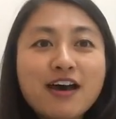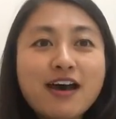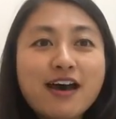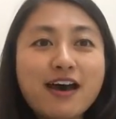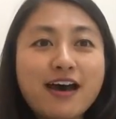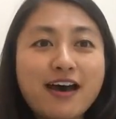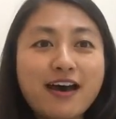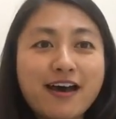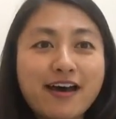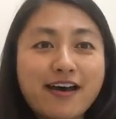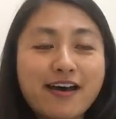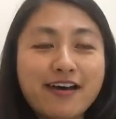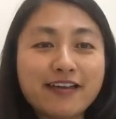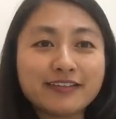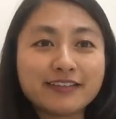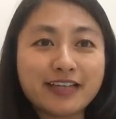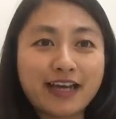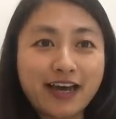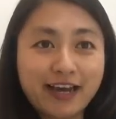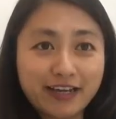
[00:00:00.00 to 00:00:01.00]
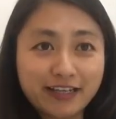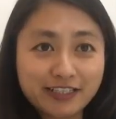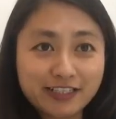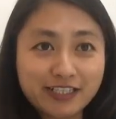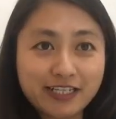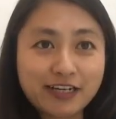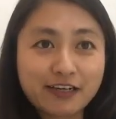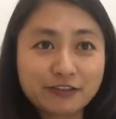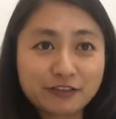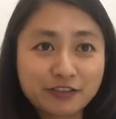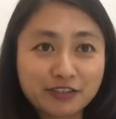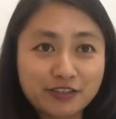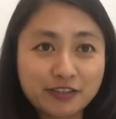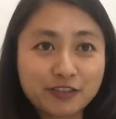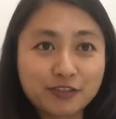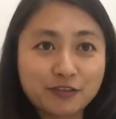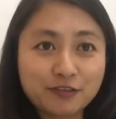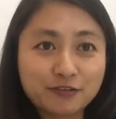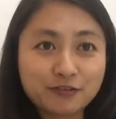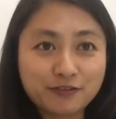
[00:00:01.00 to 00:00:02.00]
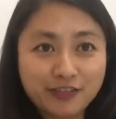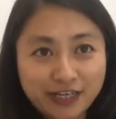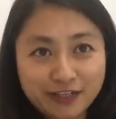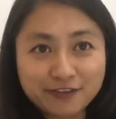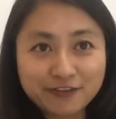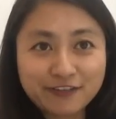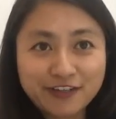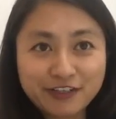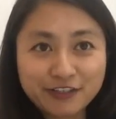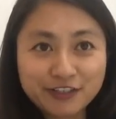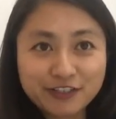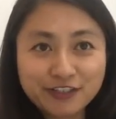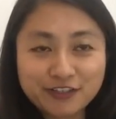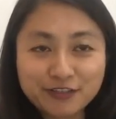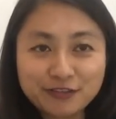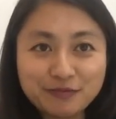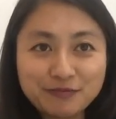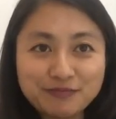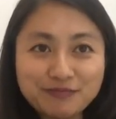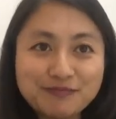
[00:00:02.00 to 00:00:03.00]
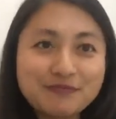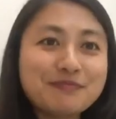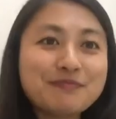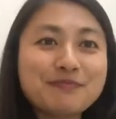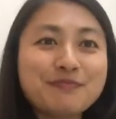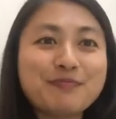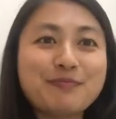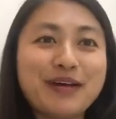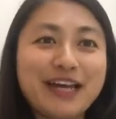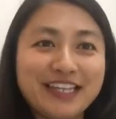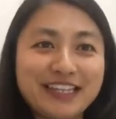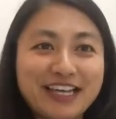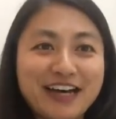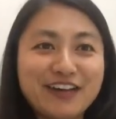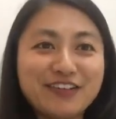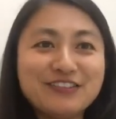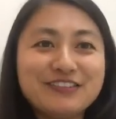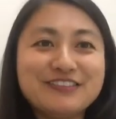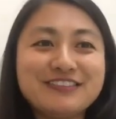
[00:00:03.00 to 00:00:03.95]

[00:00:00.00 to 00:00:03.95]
and I shall see you very, very soon. Bye now.